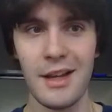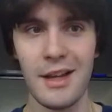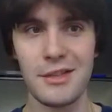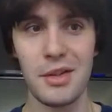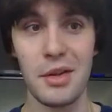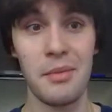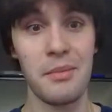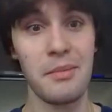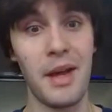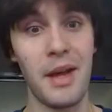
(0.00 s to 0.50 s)

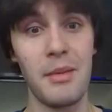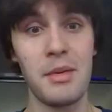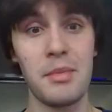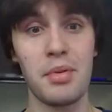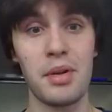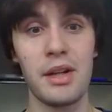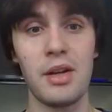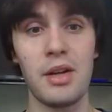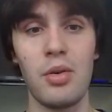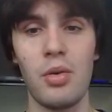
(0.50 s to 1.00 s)
So that'd be
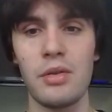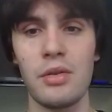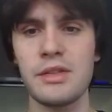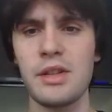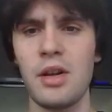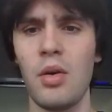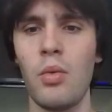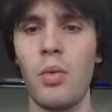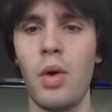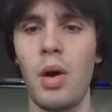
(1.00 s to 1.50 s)
pretty cool.
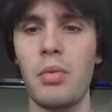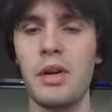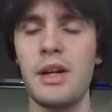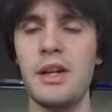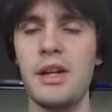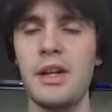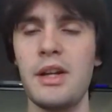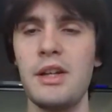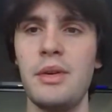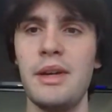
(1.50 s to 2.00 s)
So what we're
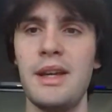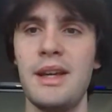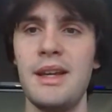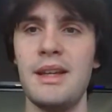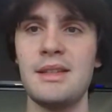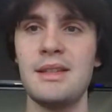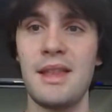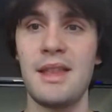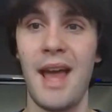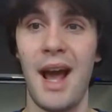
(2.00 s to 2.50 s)
going to do
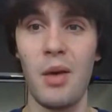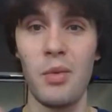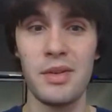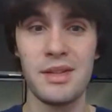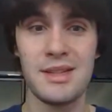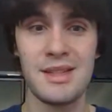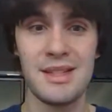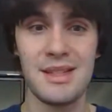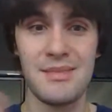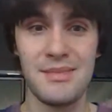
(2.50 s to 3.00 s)
is that
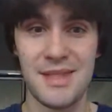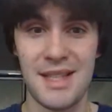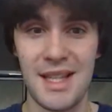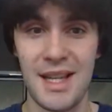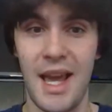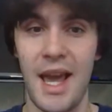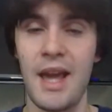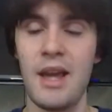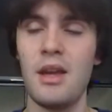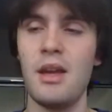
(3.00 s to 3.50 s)
was
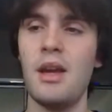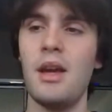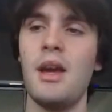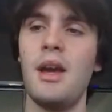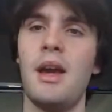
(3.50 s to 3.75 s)
today.